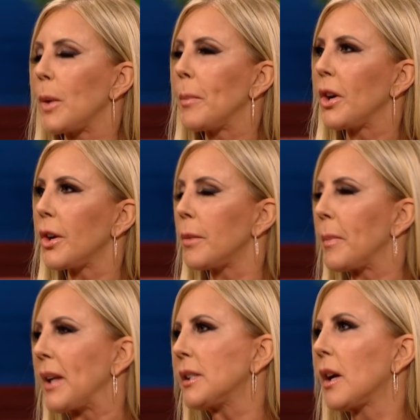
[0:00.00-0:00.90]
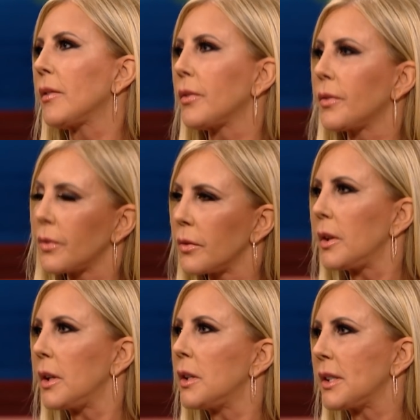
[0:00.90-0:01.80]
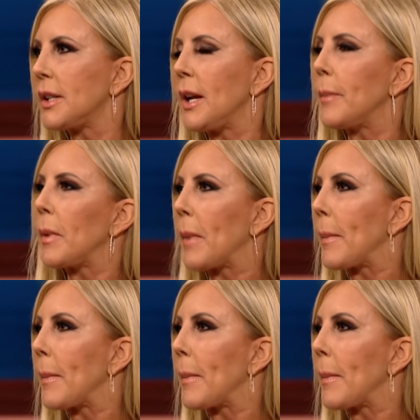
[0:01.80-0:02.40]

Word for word: murdered that. self-esteem and my